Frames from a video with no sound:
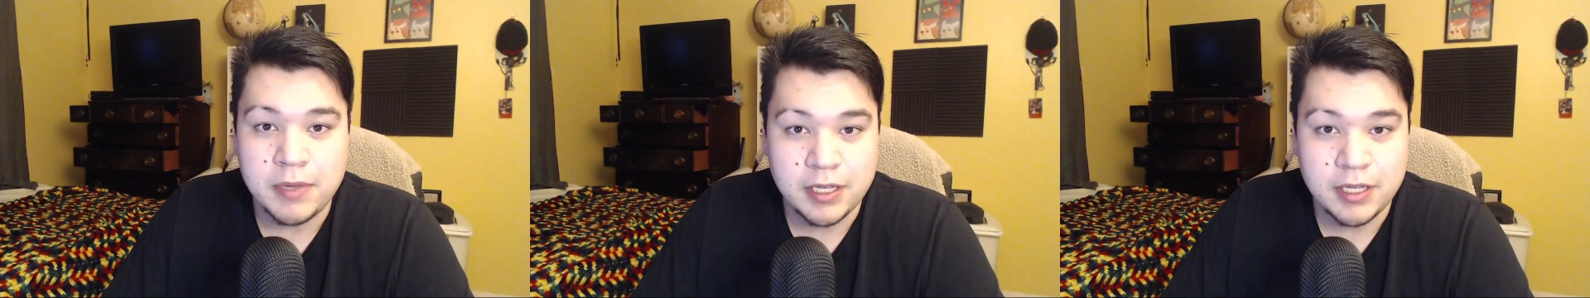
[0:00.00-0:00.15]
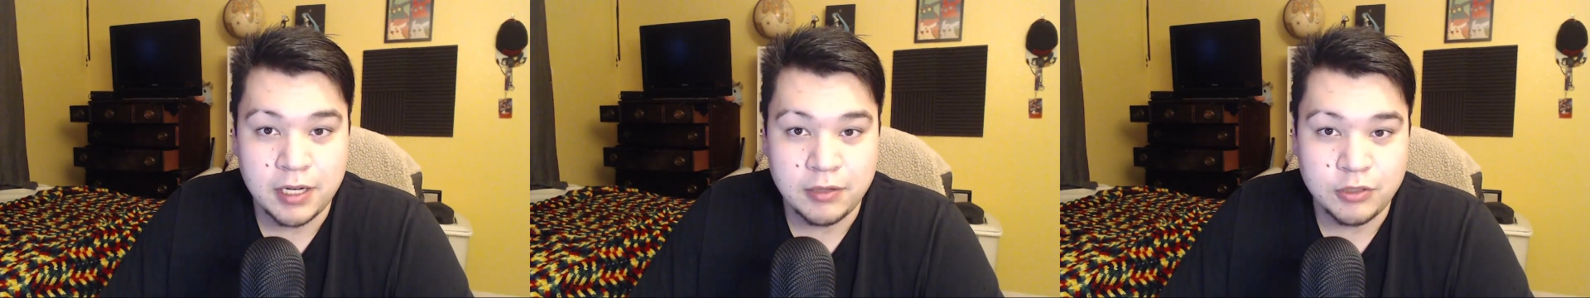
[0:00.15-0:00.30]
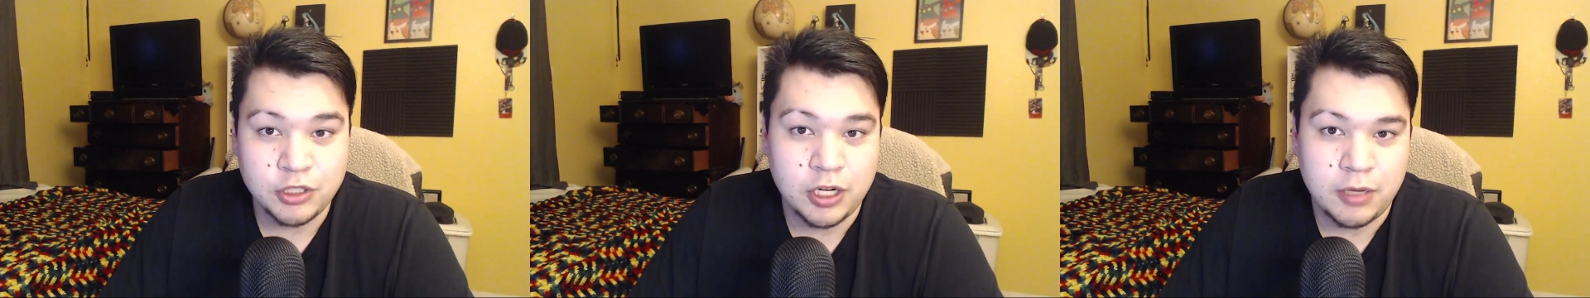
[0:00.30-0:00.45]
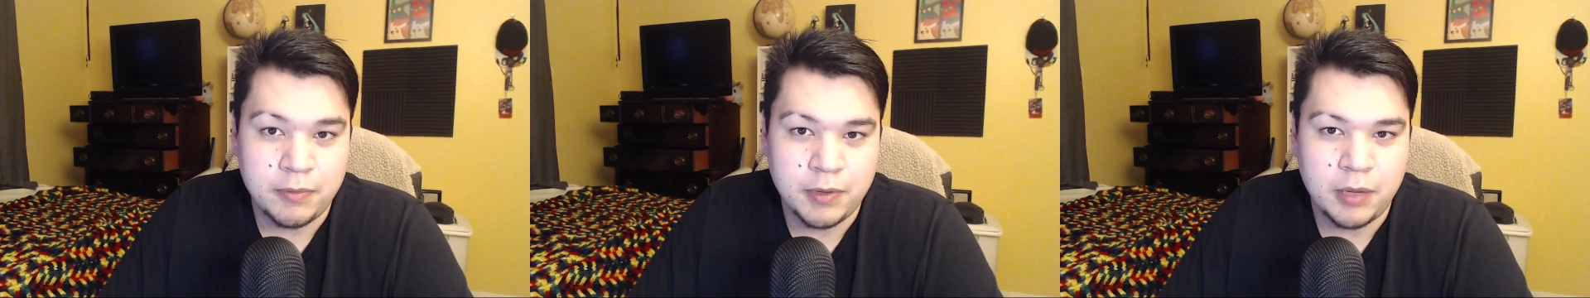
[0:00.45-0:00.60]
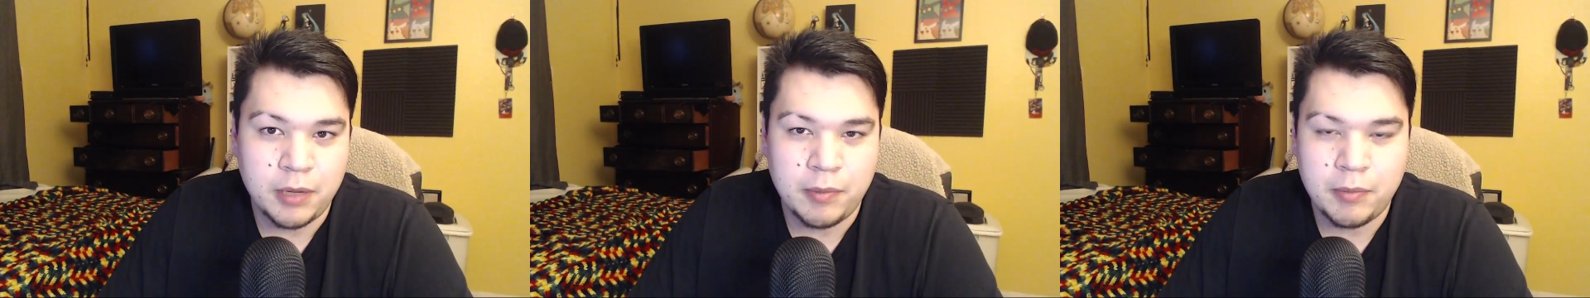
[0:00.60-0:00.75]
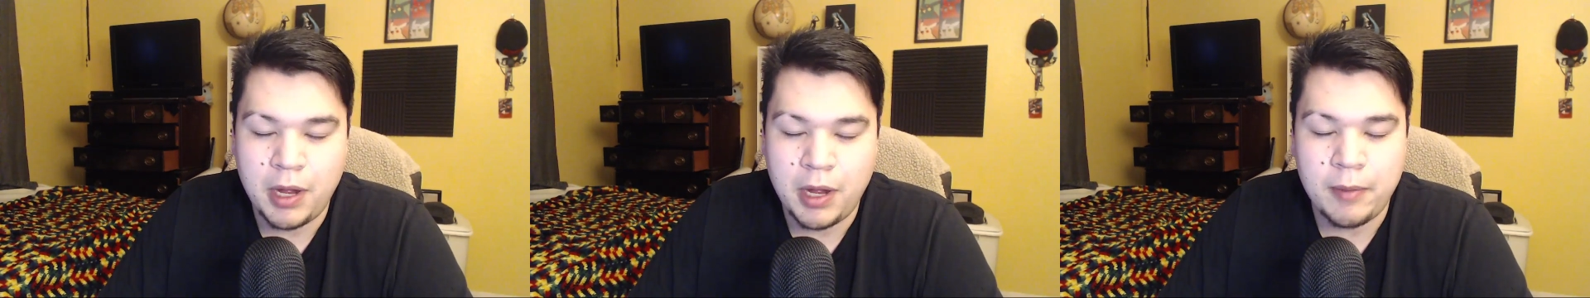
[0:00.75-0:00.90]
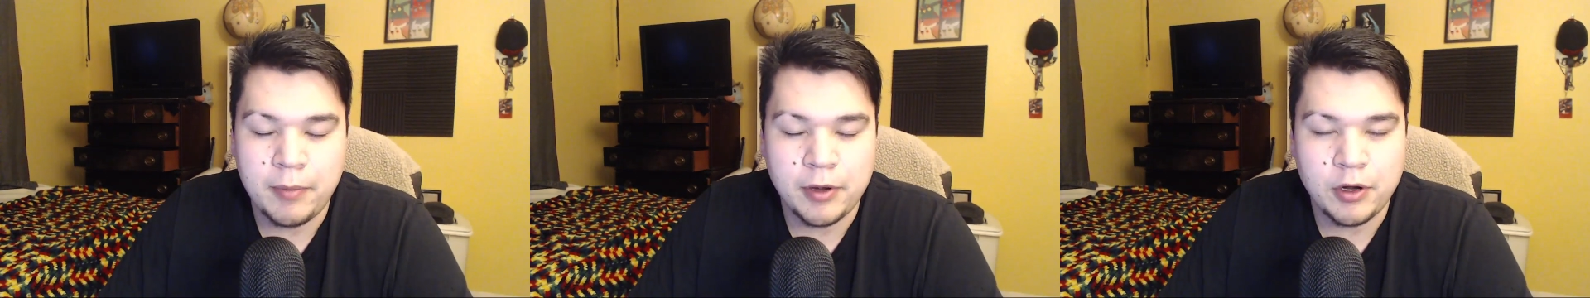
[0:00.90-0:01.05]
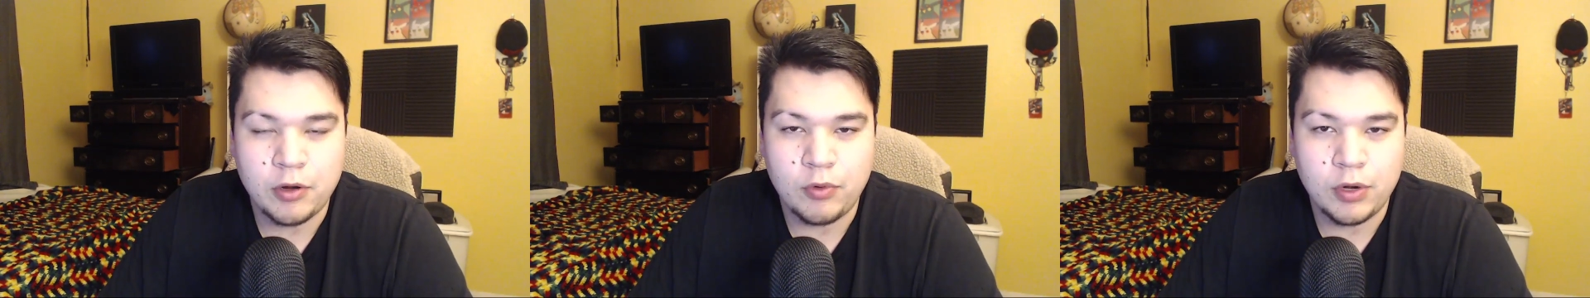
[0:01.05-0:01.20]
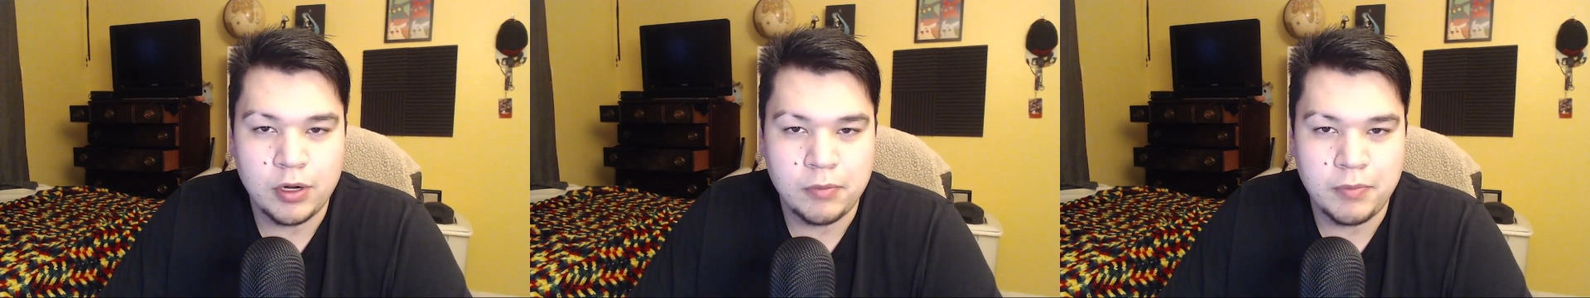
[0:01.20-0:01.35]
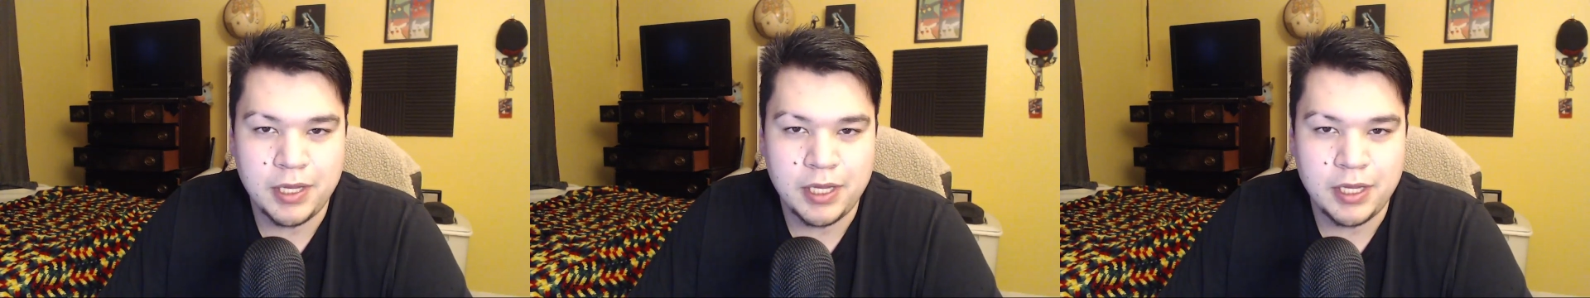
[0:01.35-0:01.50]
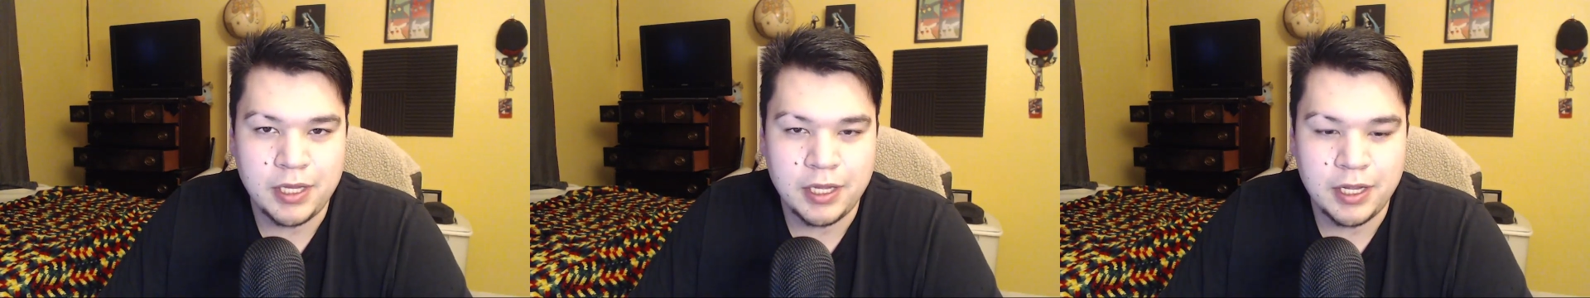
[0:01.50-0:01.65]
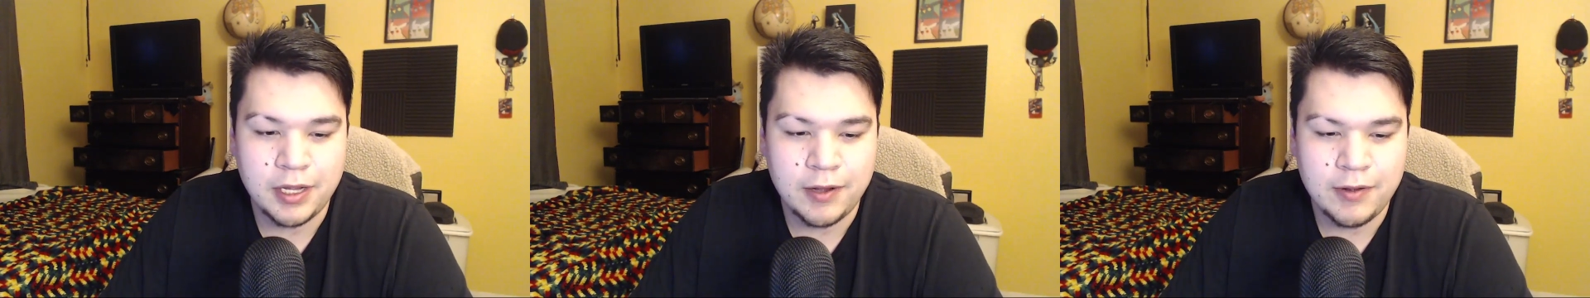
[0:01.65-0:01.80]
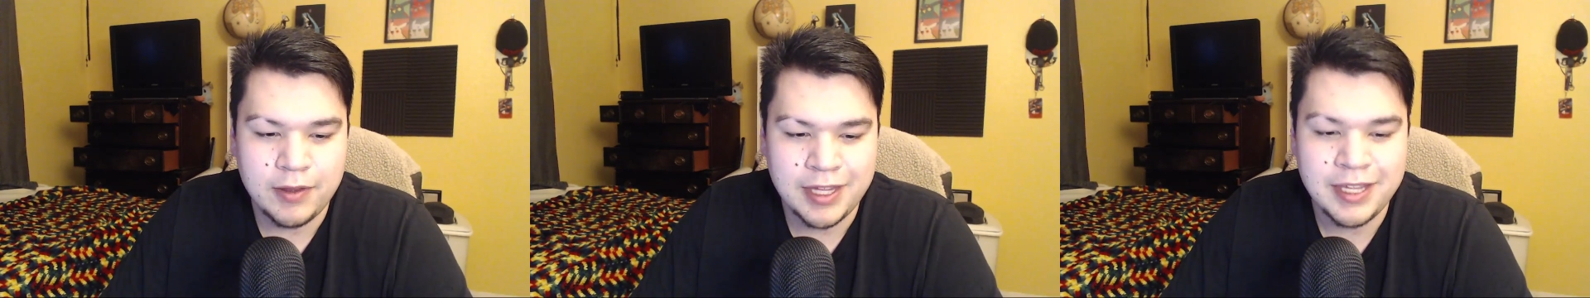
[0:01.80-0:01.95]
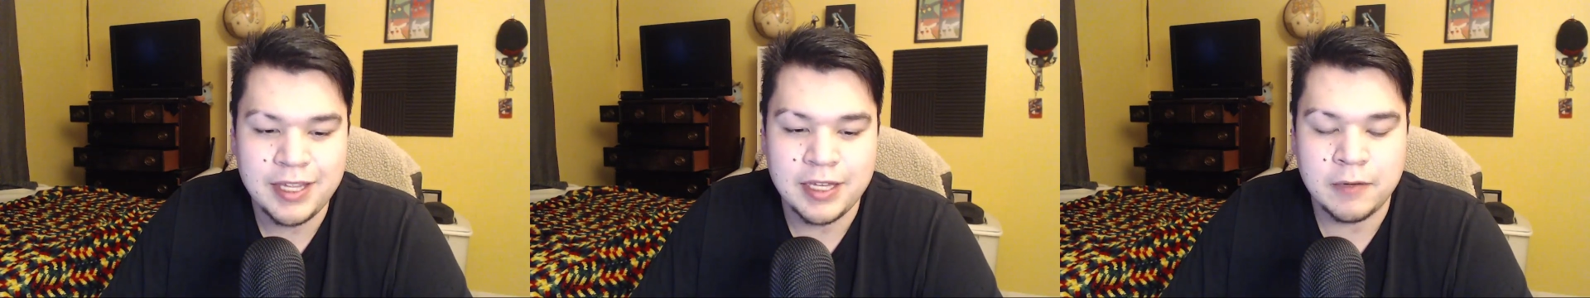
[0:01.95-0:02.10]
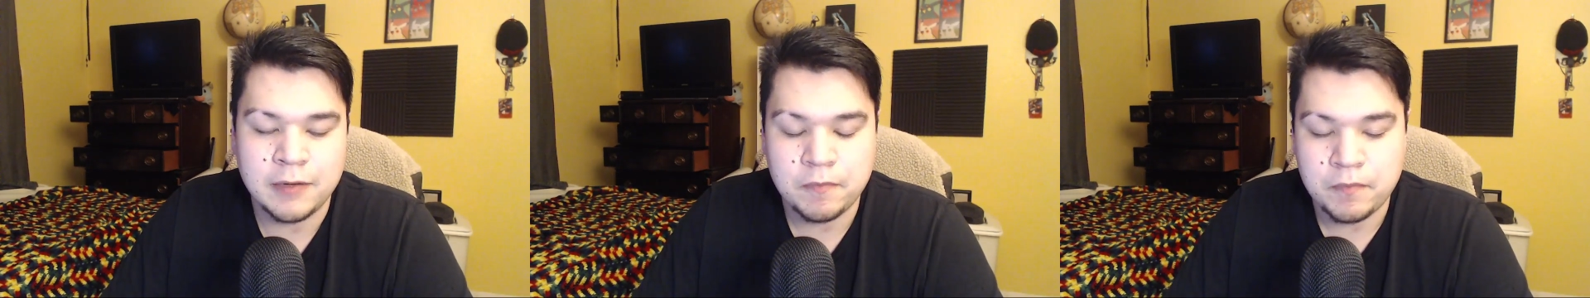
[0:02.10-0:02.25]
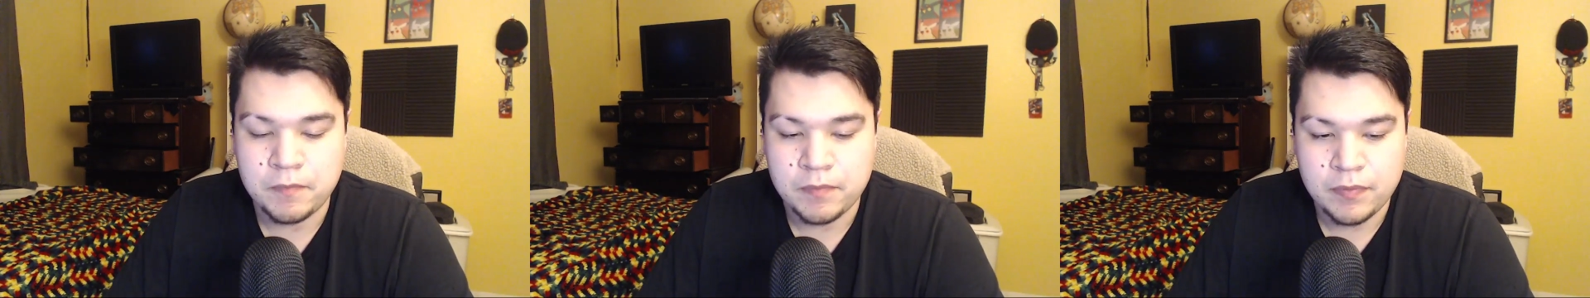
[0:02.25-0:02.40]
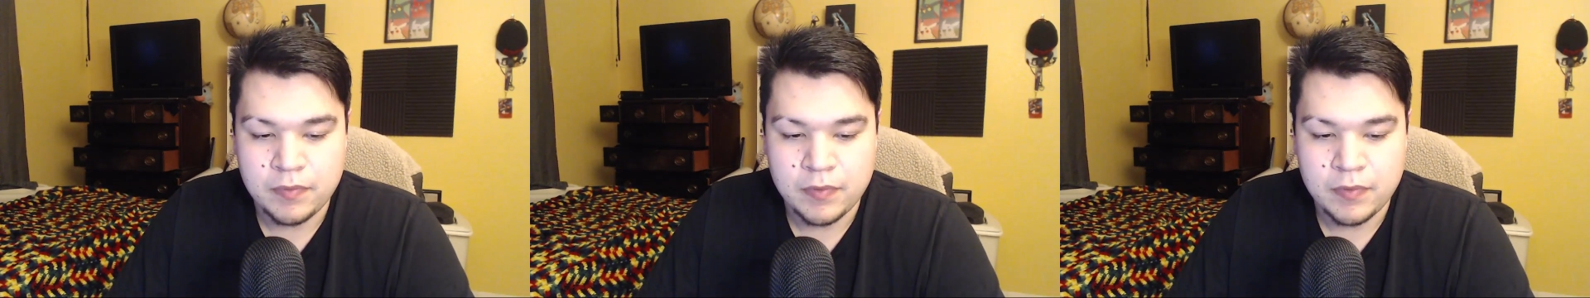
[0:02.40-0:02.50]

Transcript: try to become a mom. I don't want to be eaten.